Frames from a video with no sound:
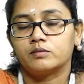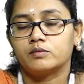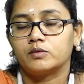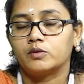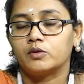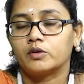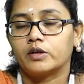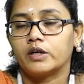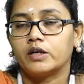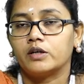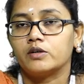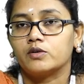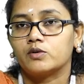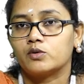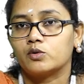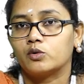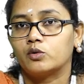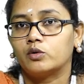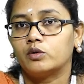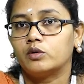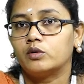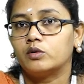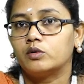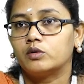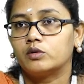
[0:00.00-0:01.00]
Okay.
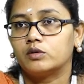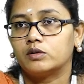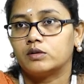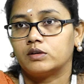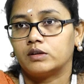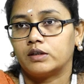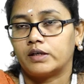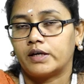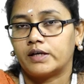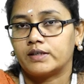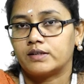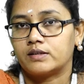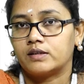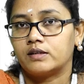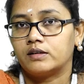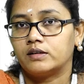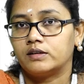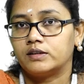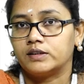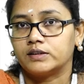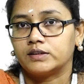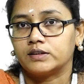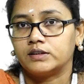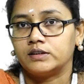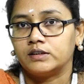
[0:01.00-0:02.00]
So as
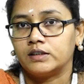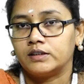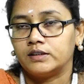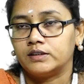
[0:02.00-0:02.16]
in